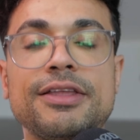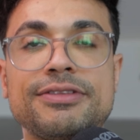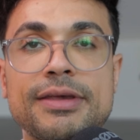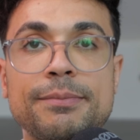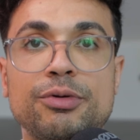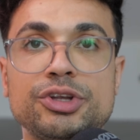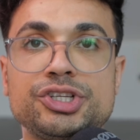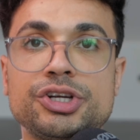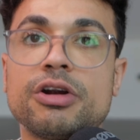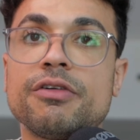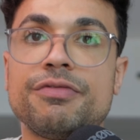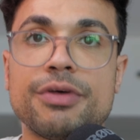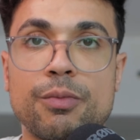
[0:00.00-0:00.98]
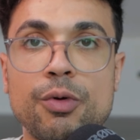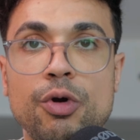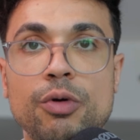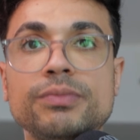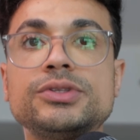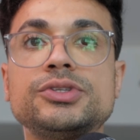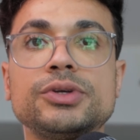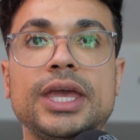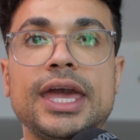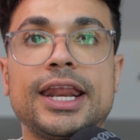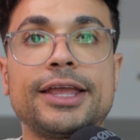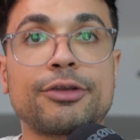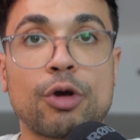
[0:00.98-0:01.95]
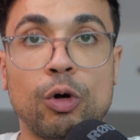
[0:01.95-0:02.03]
the temperature of the room to
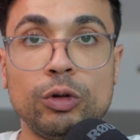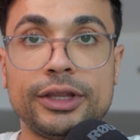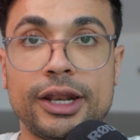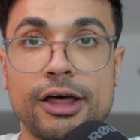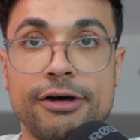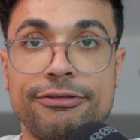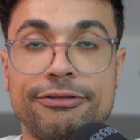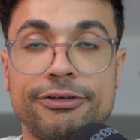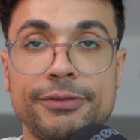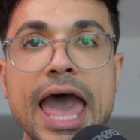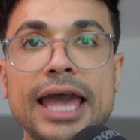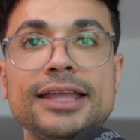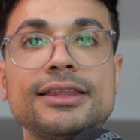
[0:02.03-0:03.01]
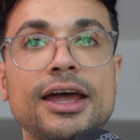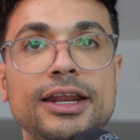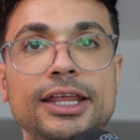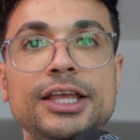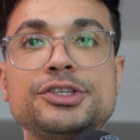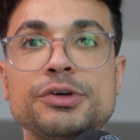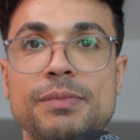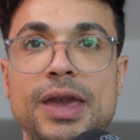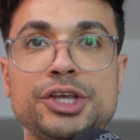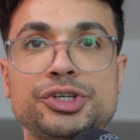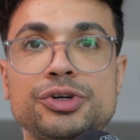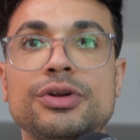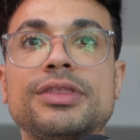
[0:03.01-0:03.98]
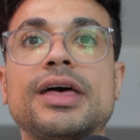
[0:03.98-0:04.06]
get it cold enough, and I need to make
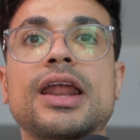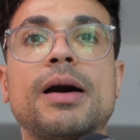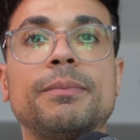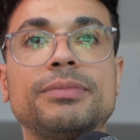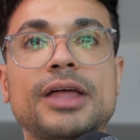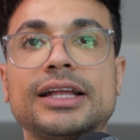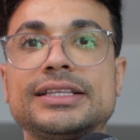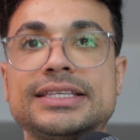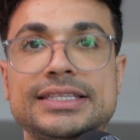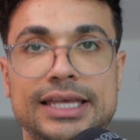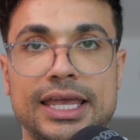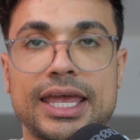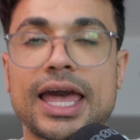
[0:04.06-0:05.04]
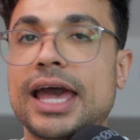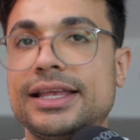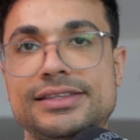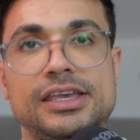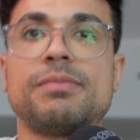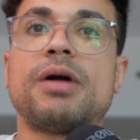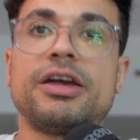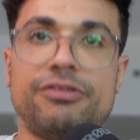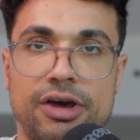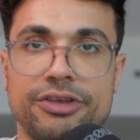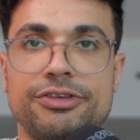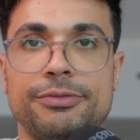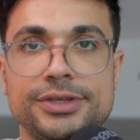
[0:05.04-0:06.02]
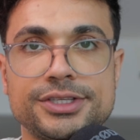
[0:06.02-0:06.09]
sure that I'm not sick. I take my
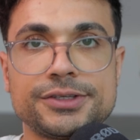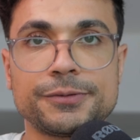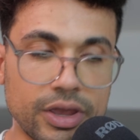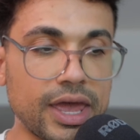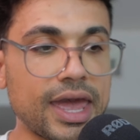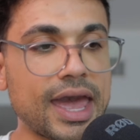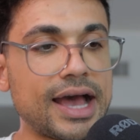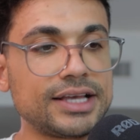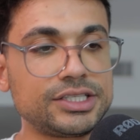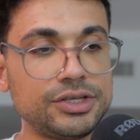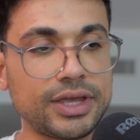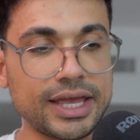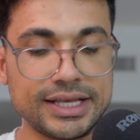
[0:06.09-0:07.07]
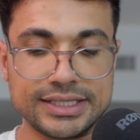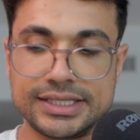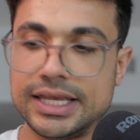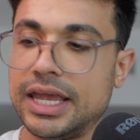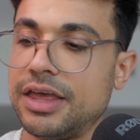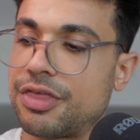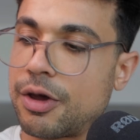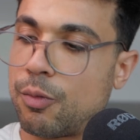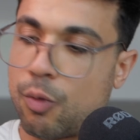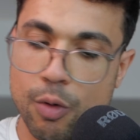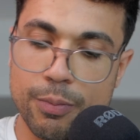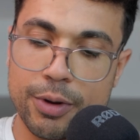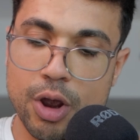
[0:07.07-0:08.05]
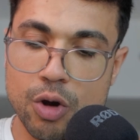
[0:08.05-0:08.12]
vitamins. Okay, as you can see, the
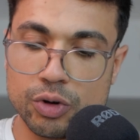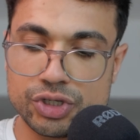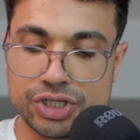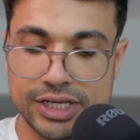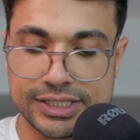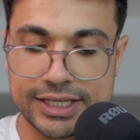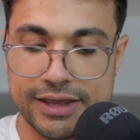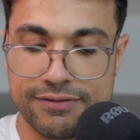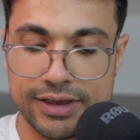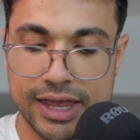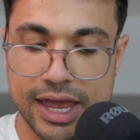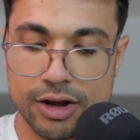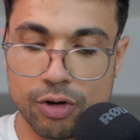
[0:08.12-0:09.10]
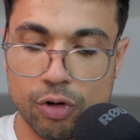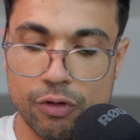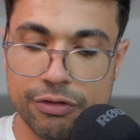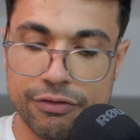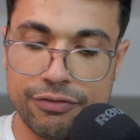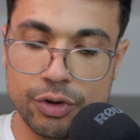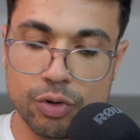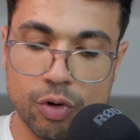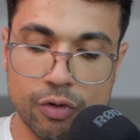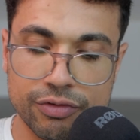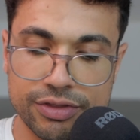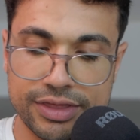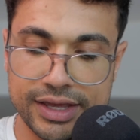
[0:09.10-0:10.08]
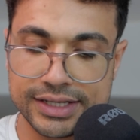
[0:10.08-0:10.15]
Whoop coach is giving an overview
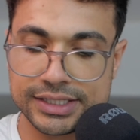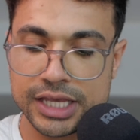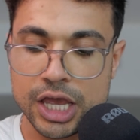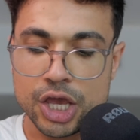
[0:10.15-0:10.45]
over this.